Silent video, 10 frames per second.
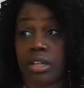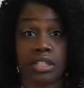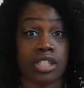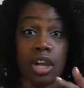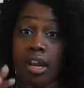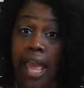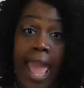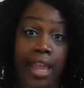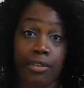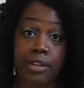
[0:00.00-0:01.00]
started
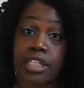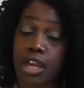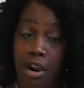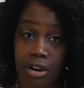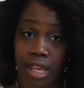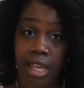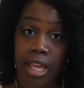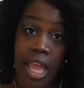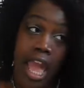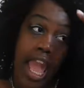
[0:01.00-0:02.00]
acting retarded,
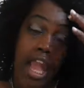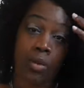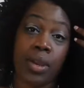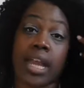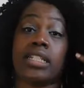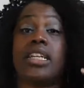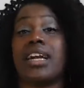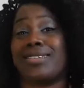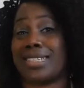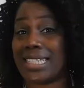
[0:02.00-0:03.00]
and we had to take
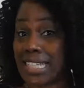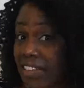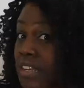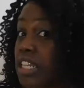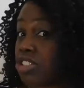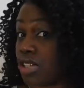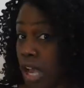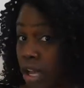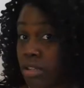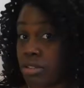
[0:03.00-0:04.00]
out
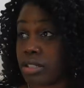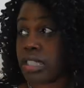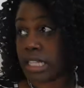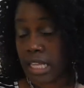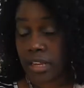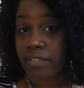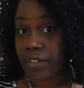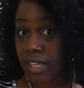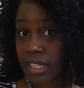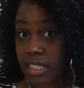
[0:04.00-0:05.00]
$700 to get it
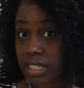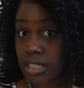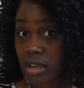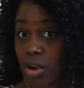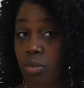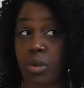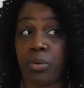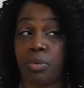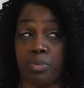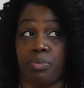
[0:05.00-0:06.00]
fixed, or
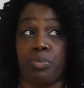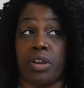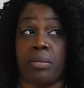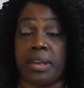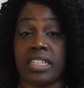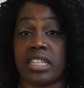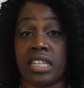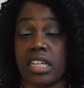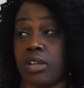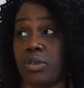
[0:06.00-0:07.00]
would have
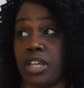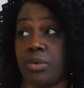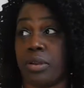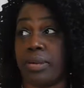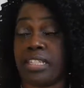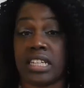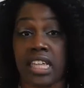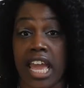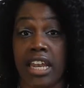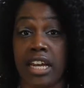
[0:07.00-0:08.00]
basically, well, he would have basically
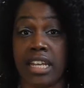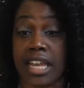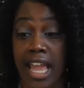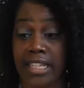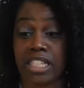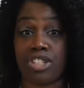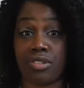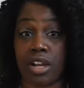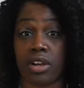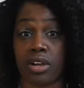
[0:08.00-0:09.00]
had a nice
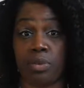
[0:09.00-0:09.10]
truck,